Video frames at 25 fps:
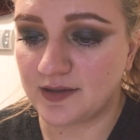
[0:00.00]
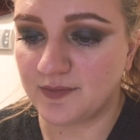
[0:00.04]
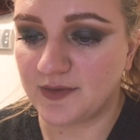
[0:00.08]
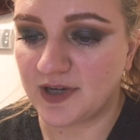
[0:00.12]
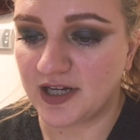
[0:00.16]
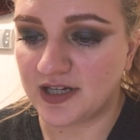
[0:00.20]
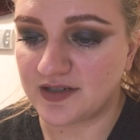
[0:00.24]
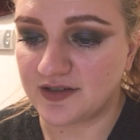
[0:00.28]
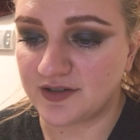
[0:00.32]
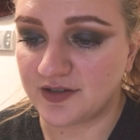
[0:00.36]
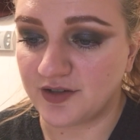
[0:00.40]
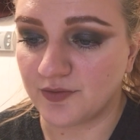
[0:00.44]

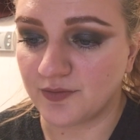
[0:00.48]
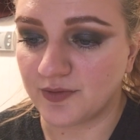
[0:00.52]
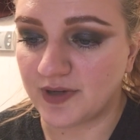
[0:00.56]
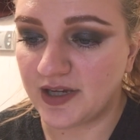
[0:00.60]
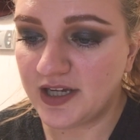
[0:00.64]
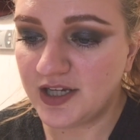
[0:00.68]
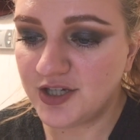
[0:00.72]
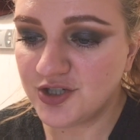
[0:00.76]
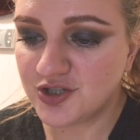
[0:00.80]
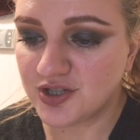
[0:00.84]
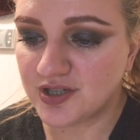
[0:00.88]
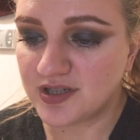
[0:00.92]
among
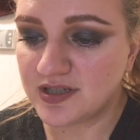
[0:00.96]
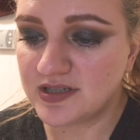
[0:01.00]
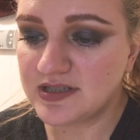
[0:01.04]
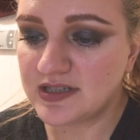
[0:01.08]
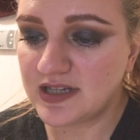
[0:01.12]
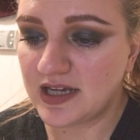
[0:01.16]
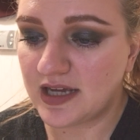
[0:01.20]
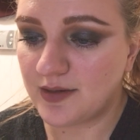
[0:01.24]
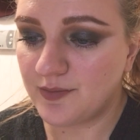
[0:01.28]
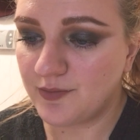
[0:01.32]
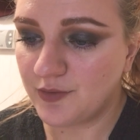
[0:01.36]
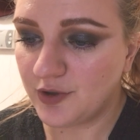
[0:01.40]

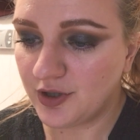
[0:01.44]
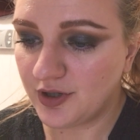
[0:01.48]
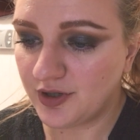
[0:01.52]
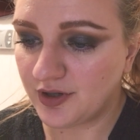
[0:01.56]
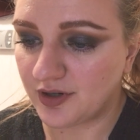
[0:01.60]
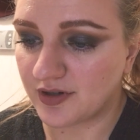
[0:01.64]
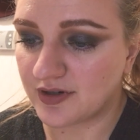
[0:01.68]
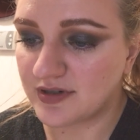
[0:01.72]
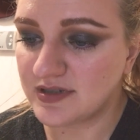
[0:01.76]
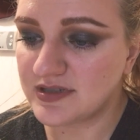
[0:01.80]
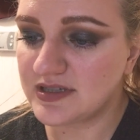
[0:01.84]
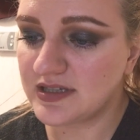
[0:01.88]
Eurasians and
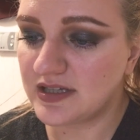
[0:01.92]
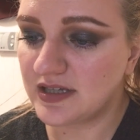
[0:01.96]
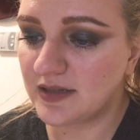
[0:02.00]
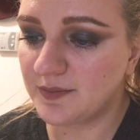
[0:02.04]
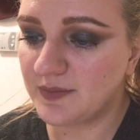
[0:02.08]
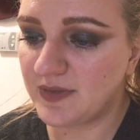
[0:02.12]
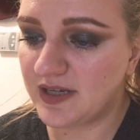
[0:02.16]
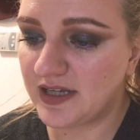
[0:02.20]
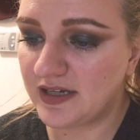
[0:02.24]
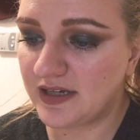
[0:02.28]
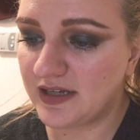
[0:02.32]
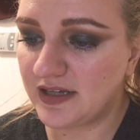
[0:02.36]
Burghers,
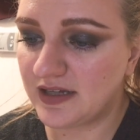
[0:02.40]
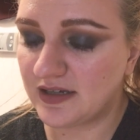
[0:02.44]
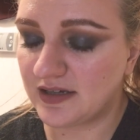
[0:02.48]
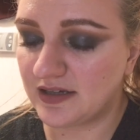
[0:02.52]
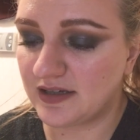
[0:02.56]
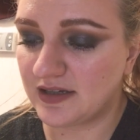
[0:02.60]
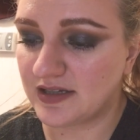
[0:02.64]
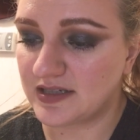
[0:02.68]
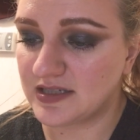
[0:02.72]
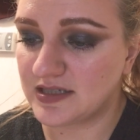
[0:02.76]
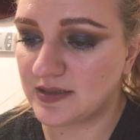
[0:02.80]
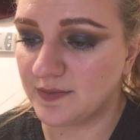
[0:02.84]
immediate
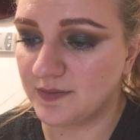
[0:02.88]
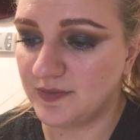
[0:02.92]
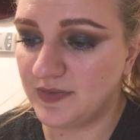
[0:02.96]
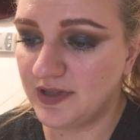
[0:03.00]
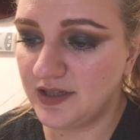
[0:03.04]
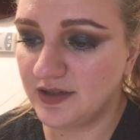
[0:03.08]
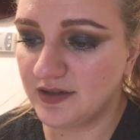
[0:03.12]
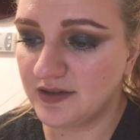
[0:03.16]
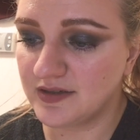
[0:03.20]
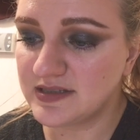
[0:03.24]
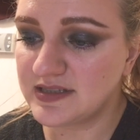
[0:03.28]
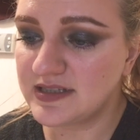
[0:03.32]
in the
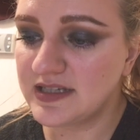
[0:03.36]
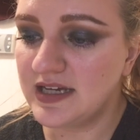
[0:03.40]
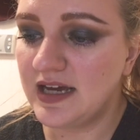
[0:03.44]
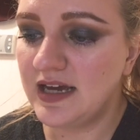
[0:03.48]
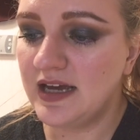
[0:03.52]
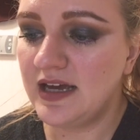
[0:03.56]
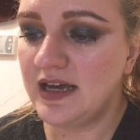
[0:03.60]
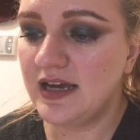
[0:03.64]
Tamils,